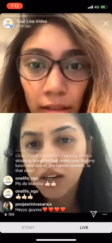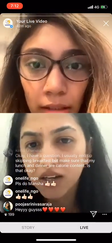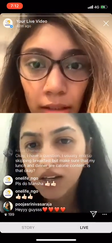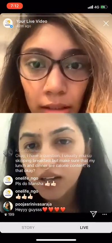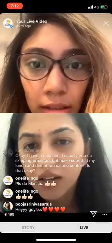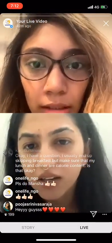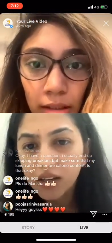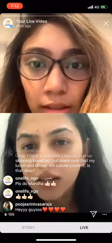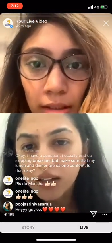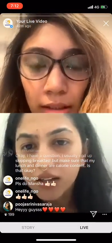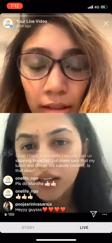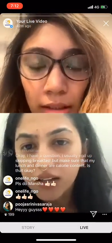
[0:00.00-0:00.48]

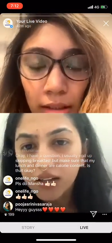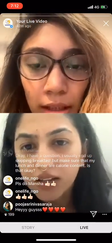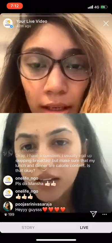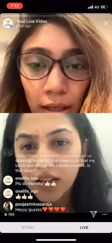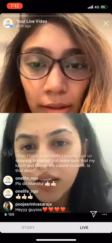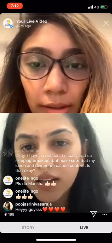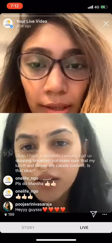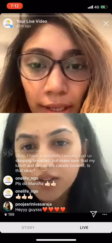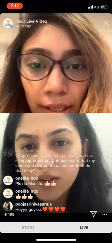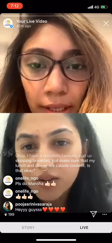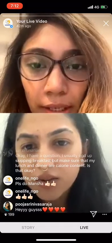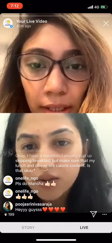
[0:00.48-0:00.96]
Speaker 1: Yeah, okay. so
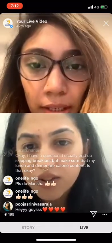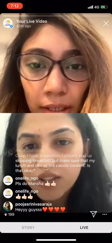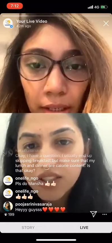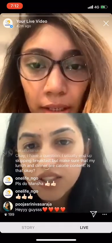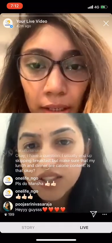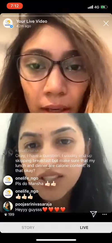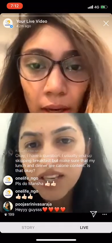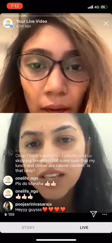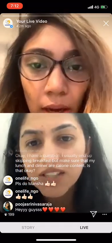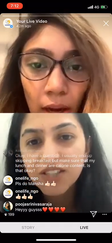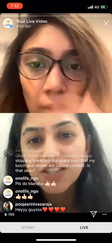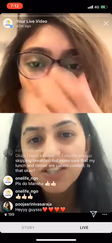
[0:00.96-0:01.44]
she said
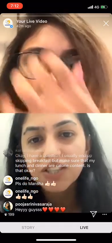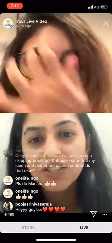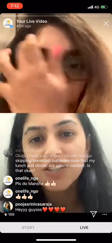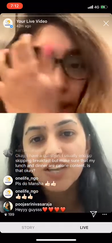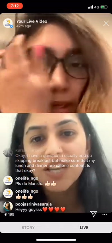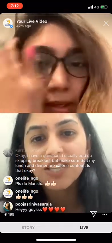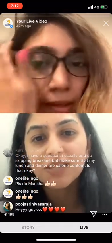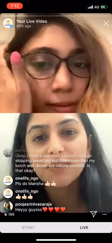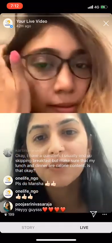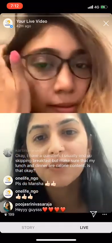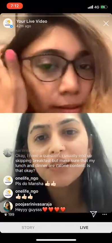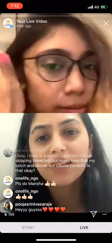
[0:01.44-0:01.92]
she's desperately
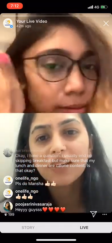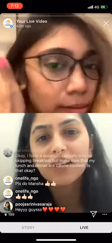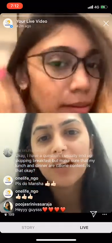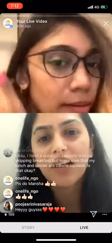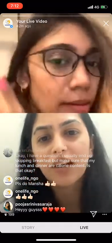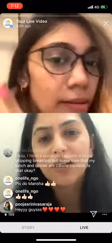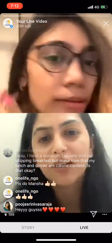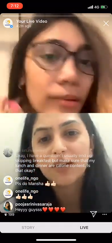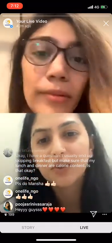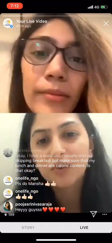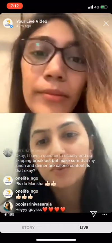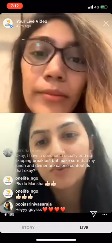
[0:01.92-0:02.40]
trying to
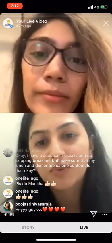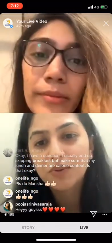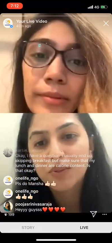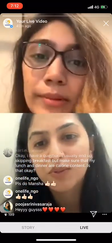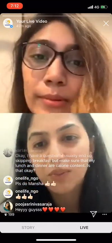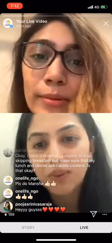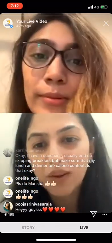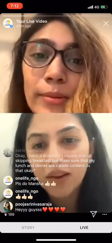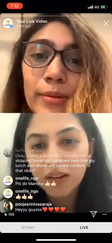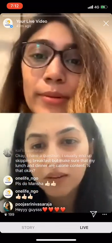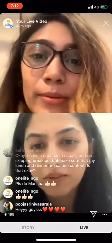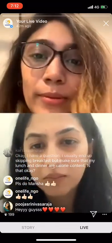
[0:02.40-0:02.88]
lose weight,
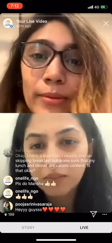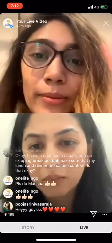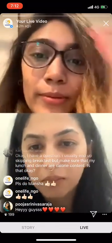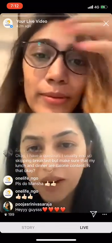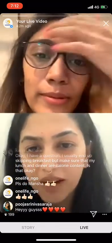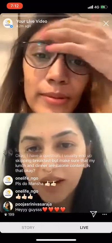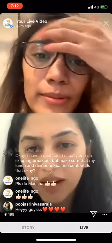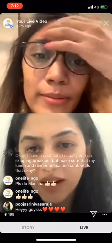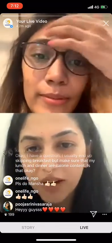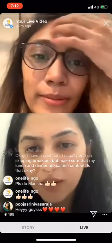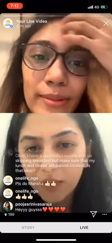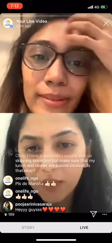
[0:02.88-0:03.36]
but I
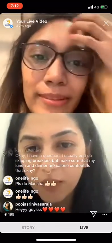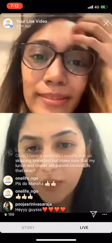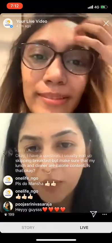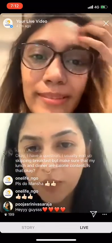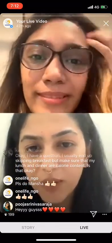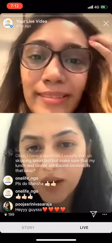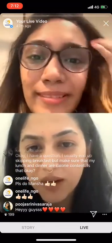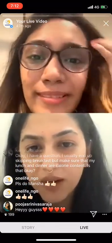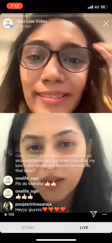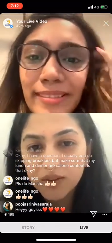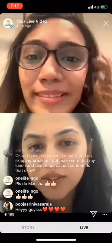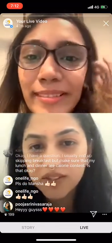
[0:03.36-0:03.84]
don't know where to
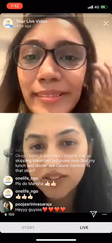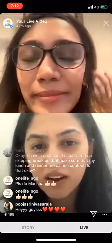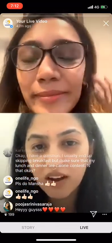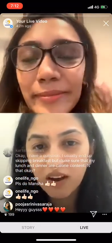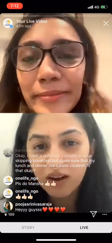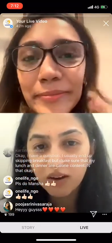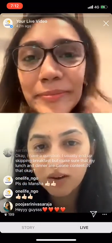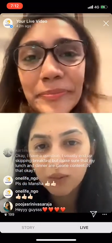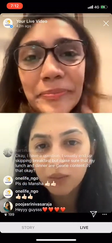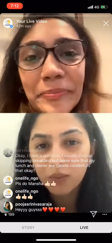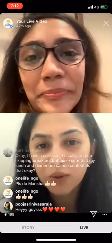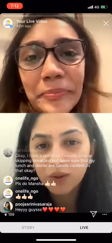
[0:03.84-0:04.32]
start
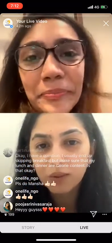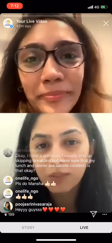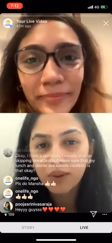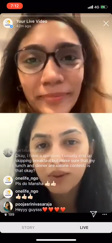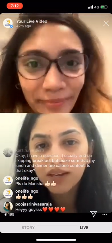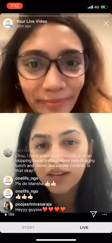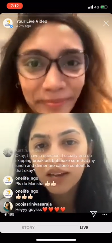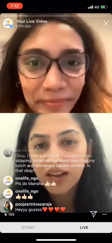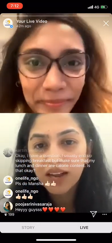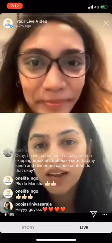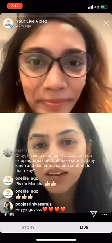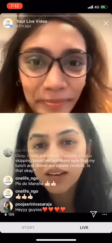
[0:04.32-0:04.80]
with my
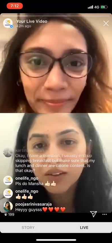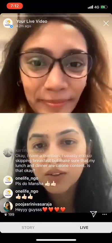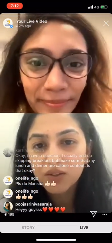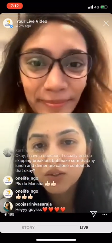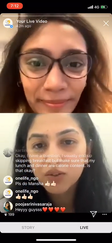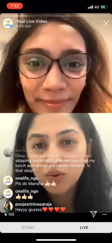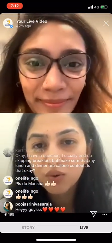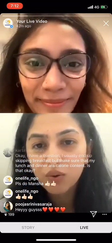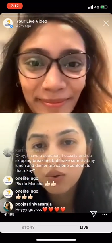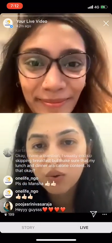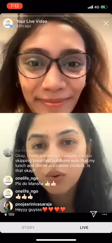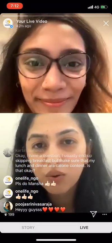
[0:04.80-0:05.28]
diet.
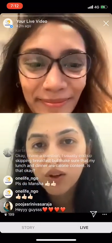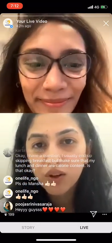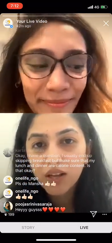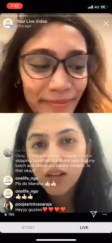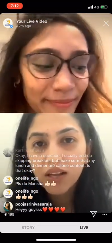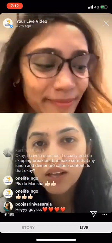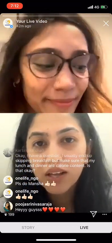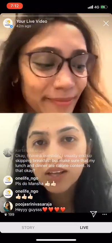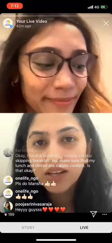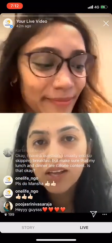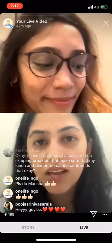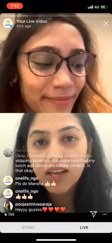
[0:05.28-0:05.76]
So
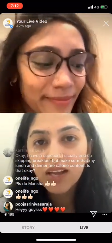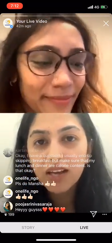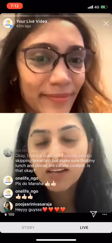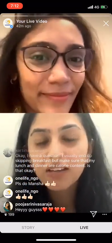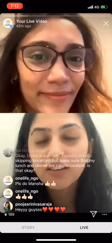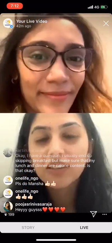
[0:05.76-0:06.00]
get in touch